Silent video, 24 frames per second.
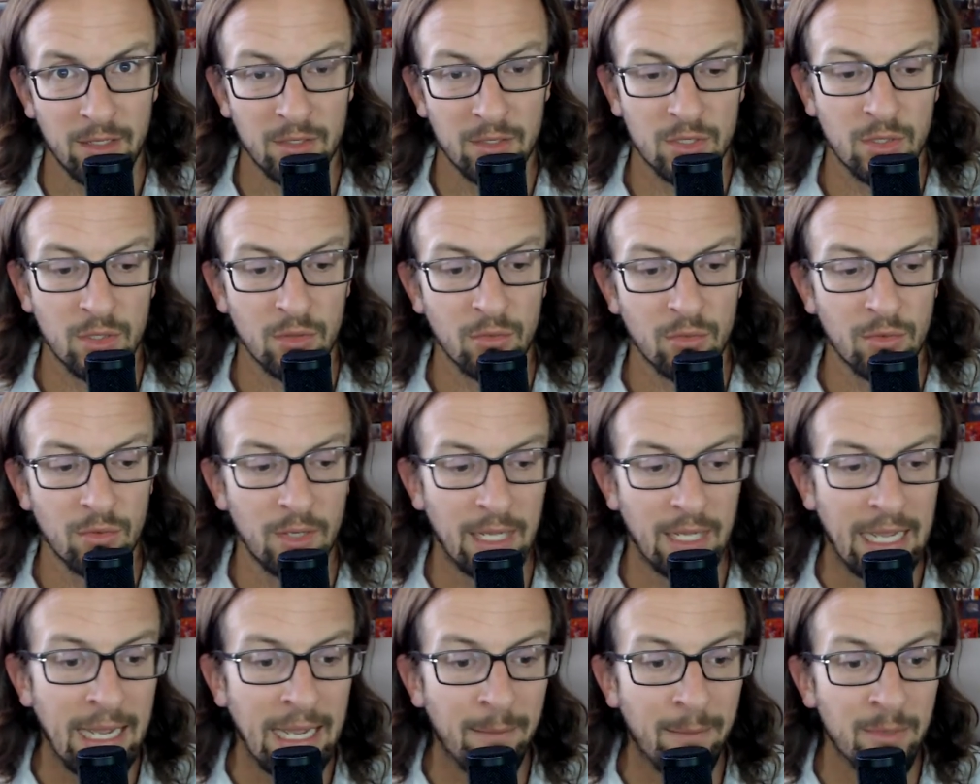So
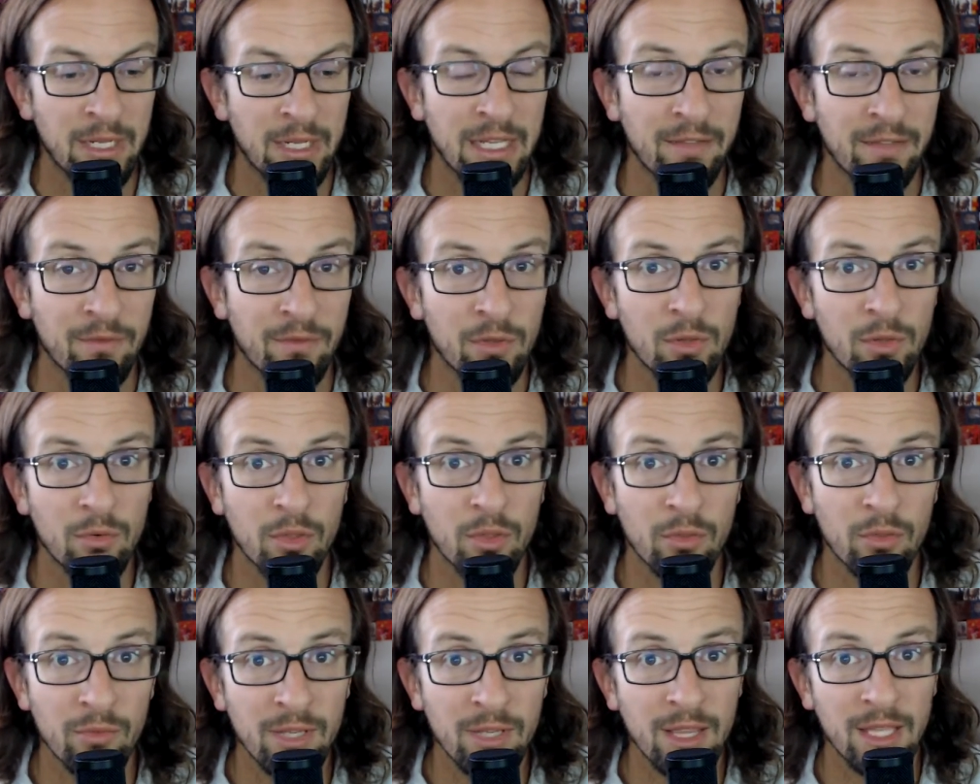I'm going to give you
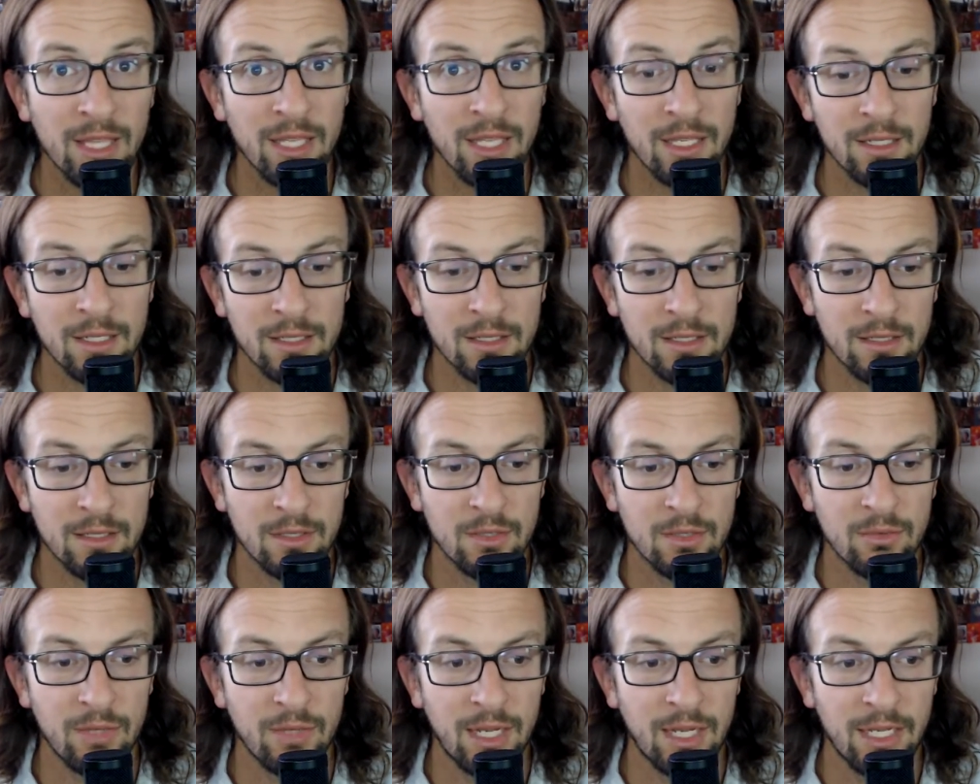three things
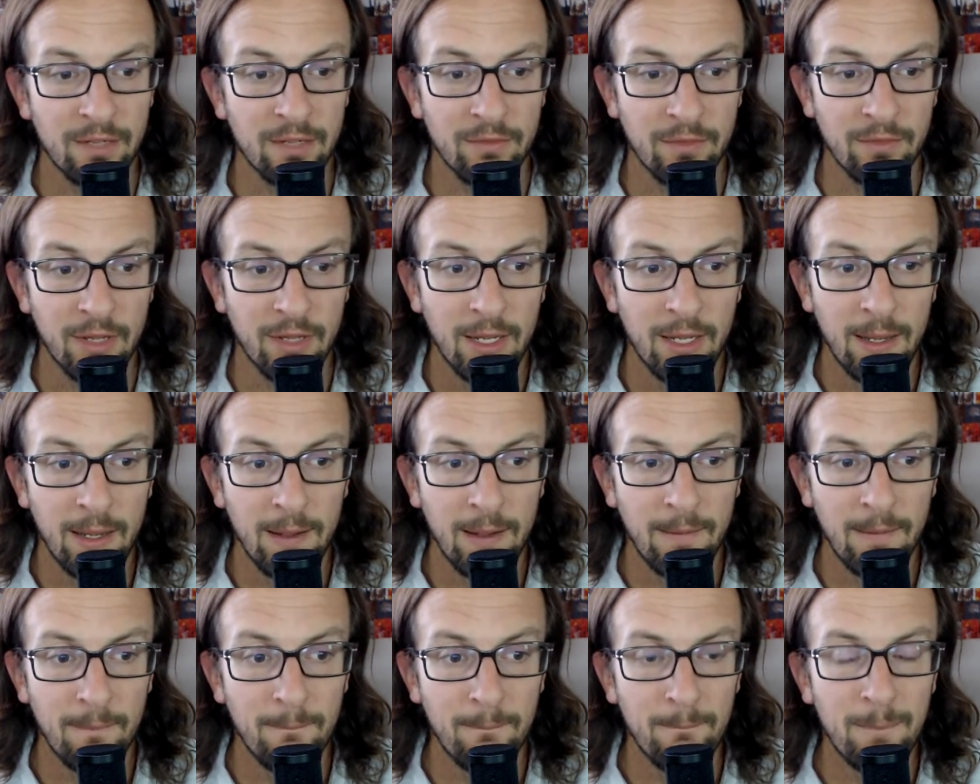to kind of
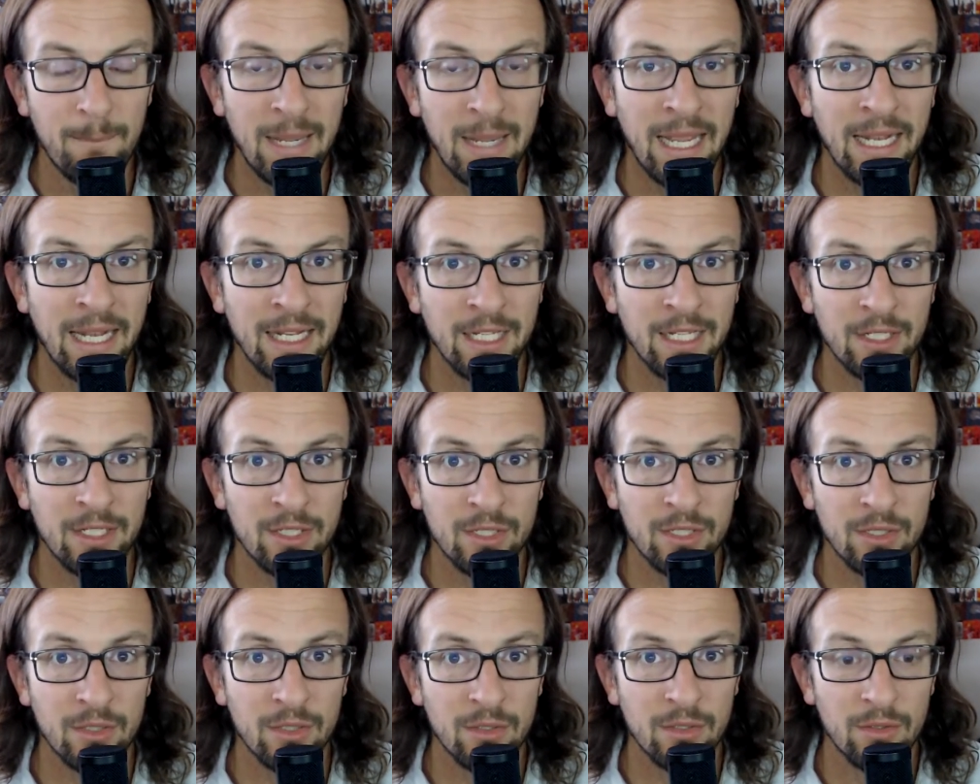
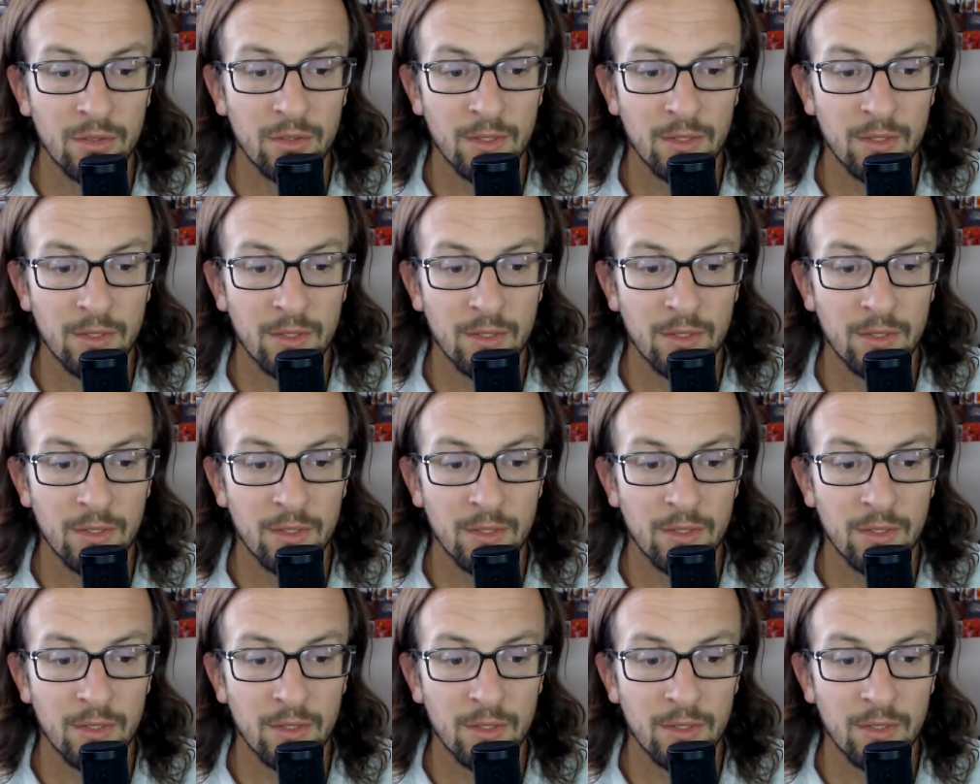manage